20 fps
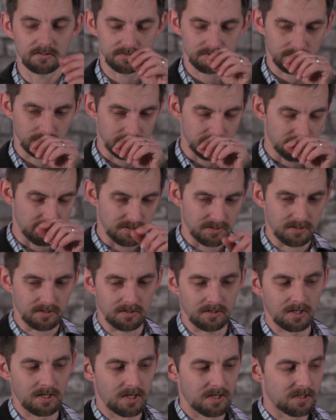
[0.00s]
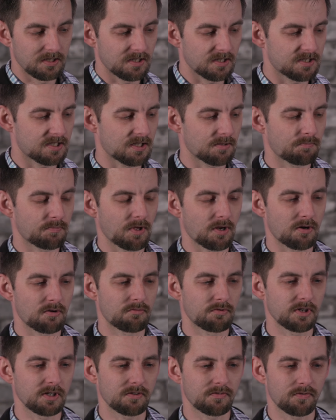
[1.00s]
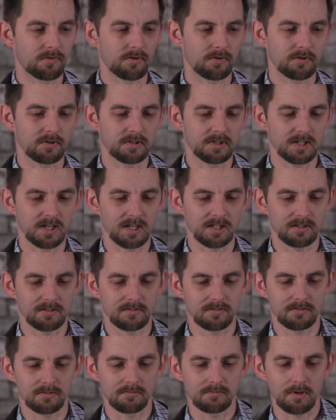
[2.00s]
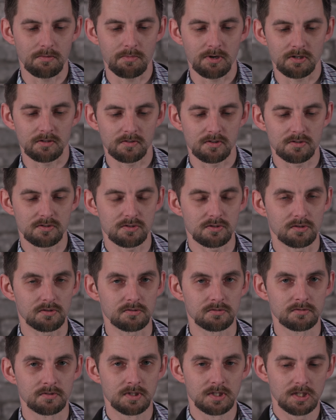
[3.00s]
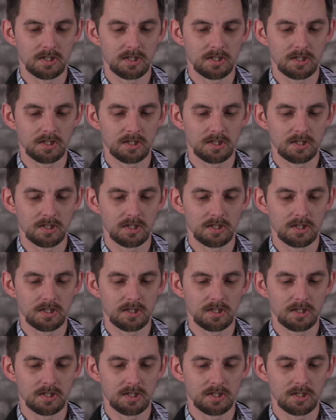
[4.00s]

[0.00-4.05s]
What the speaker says: So this is a better rig for that amount of control.